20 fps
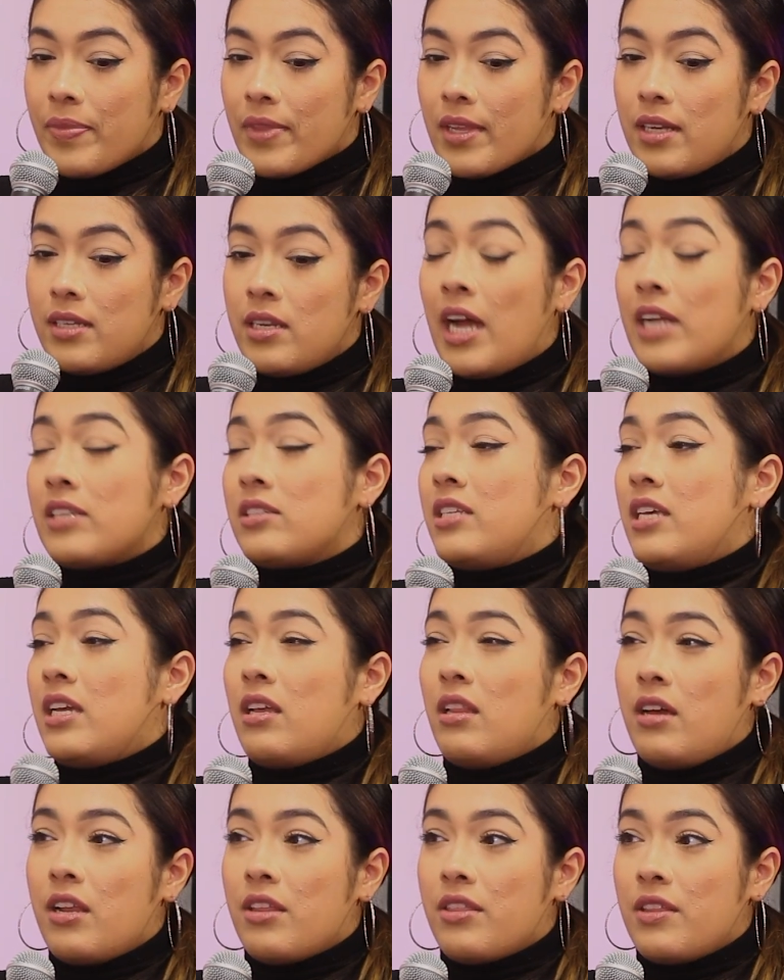not to take a
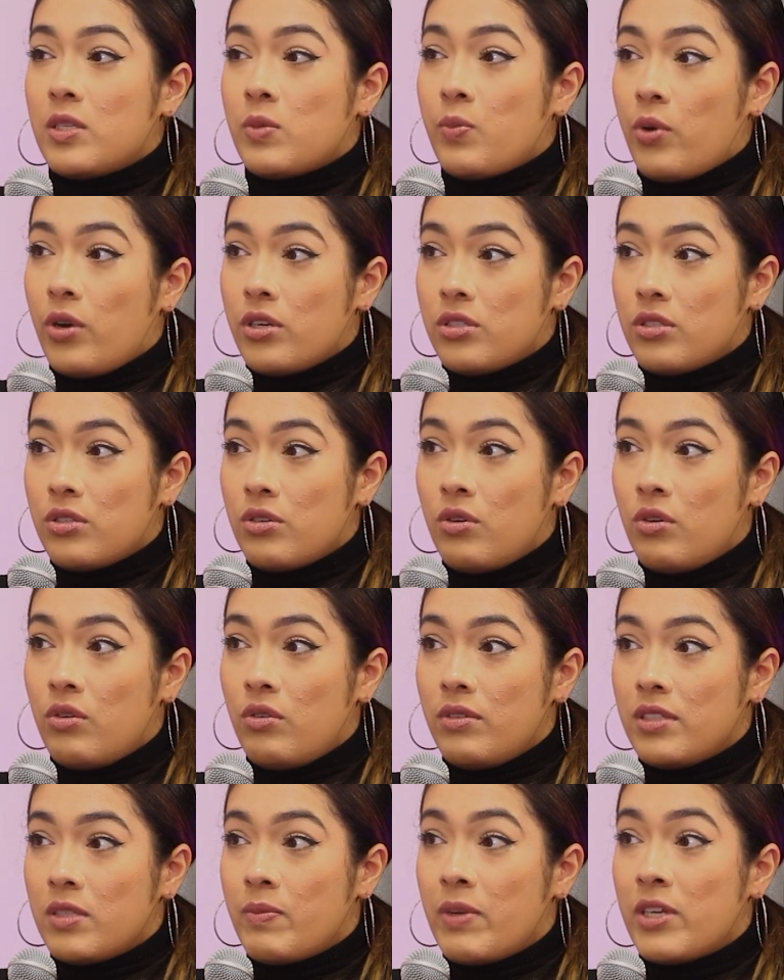lot of things personal,
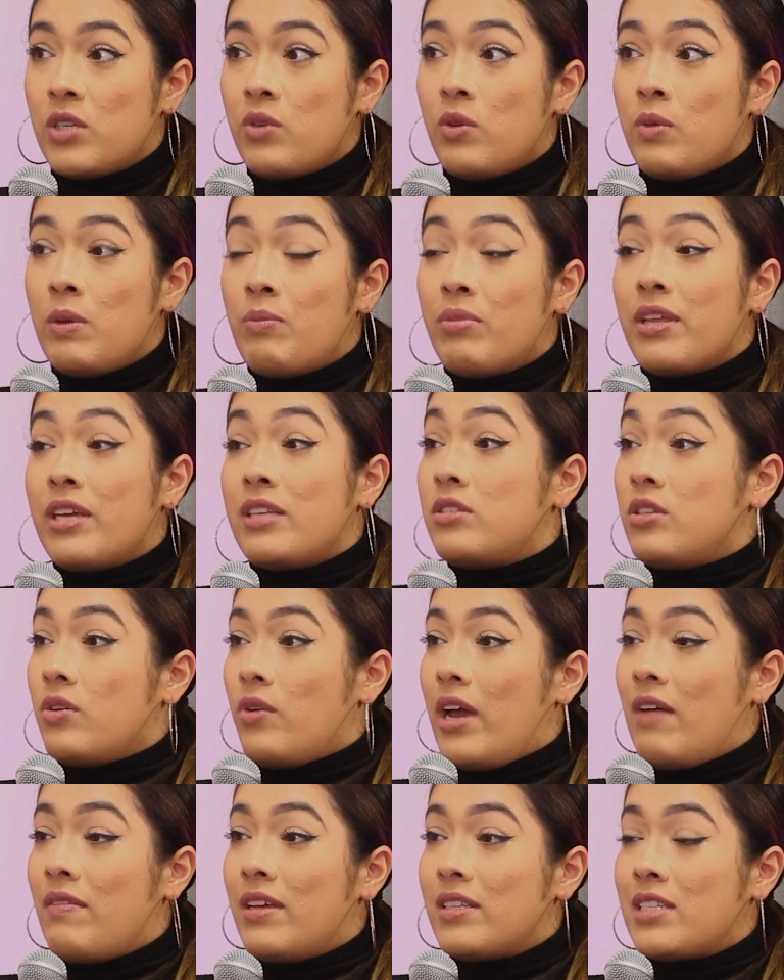especially with people that don't yeah,
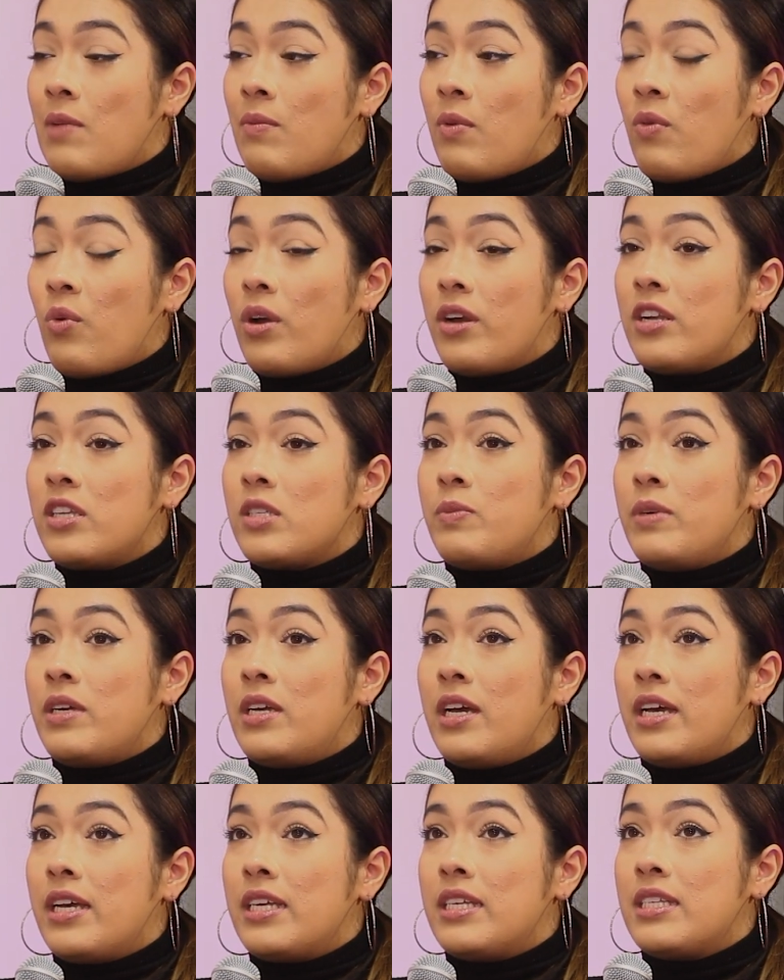have that type of awareness,
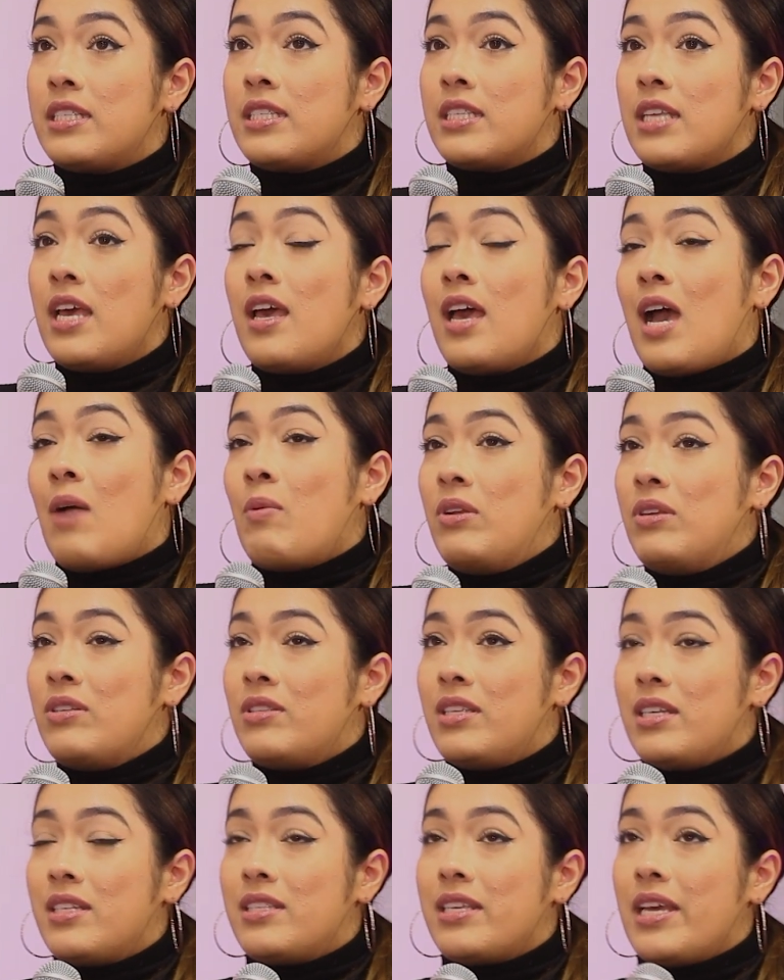because I'm going to use the
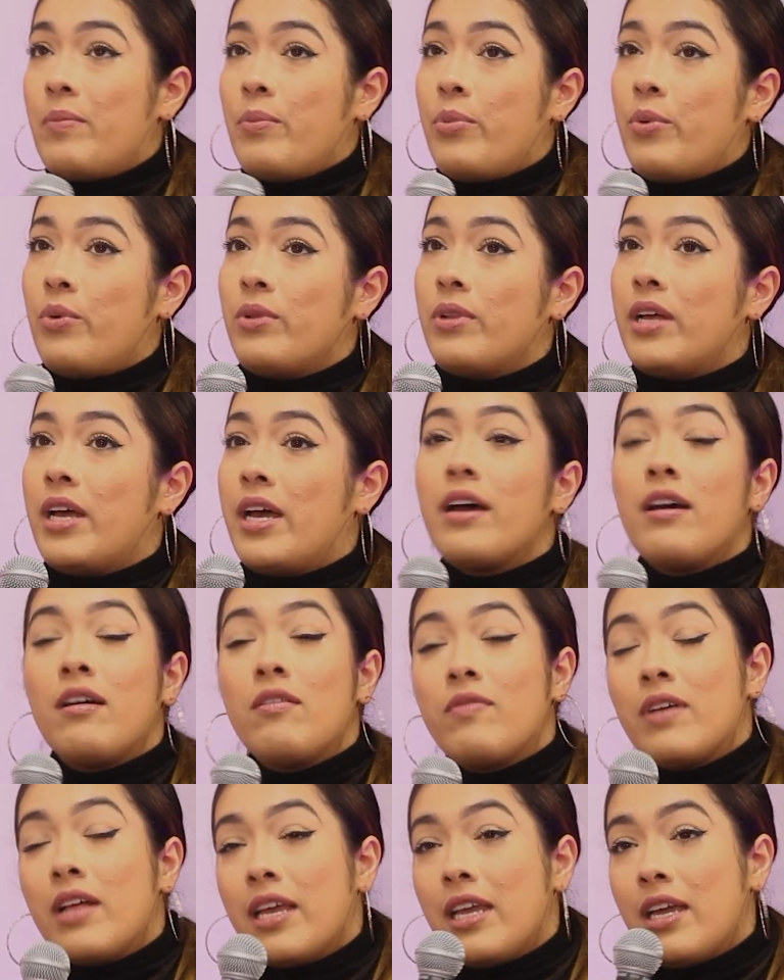example of,
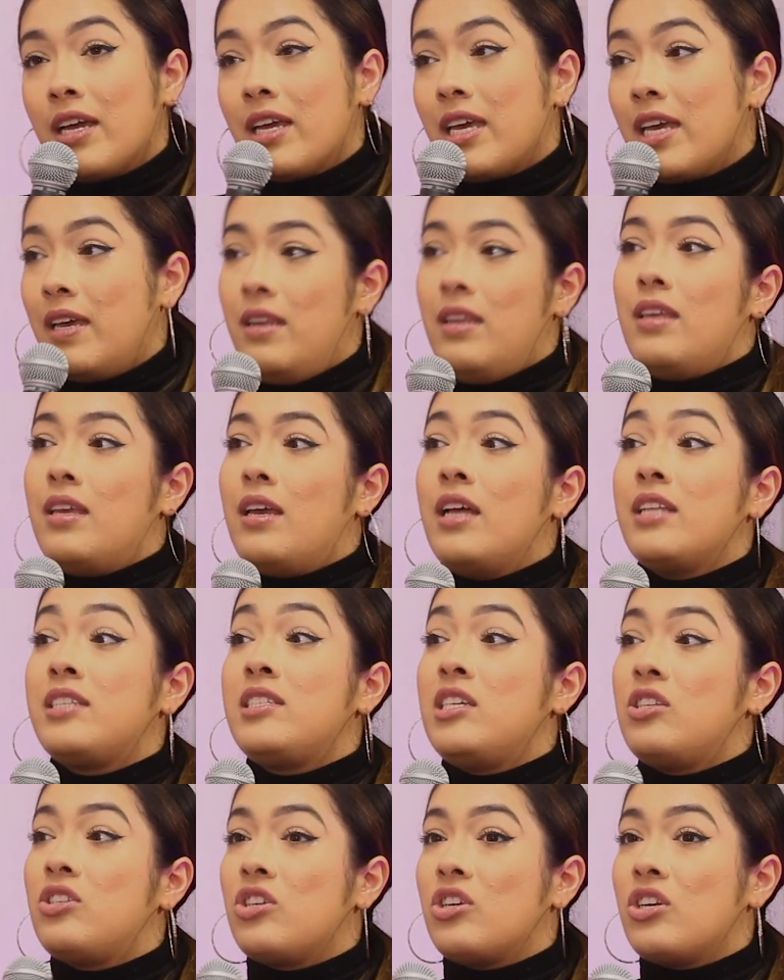like, a kid, a
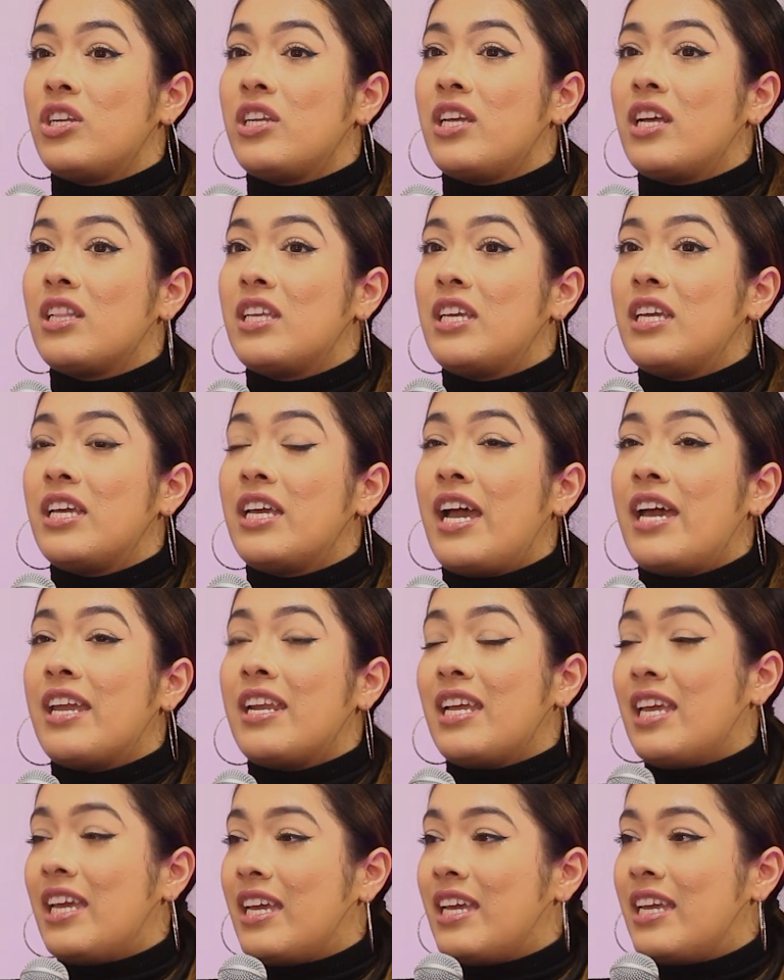teacher yelling at a
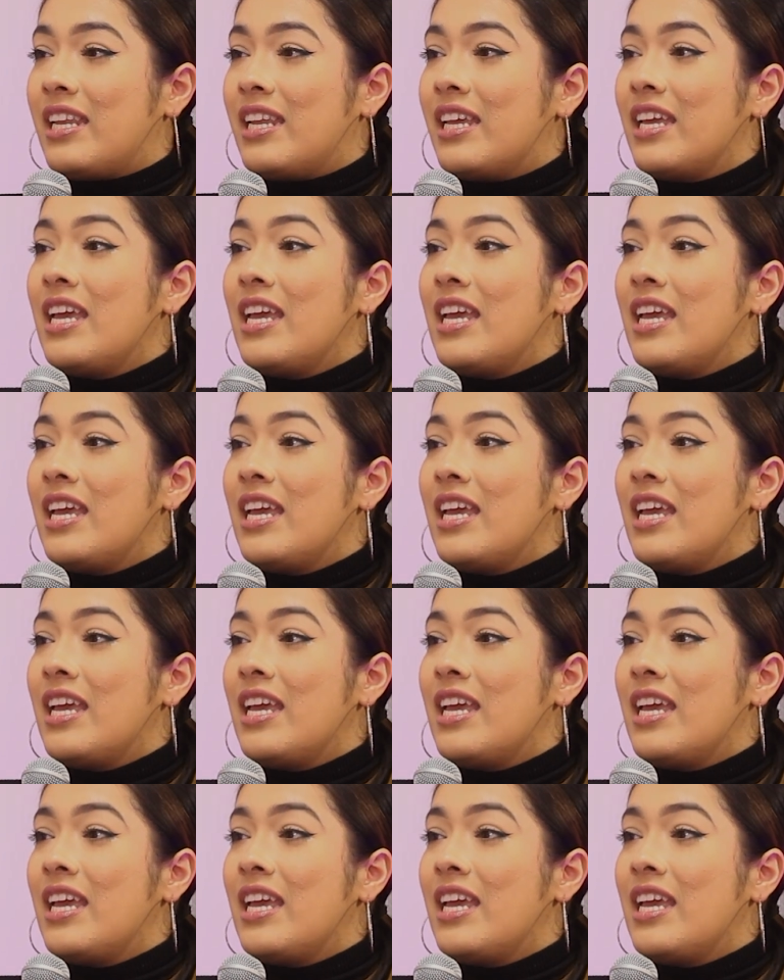kid.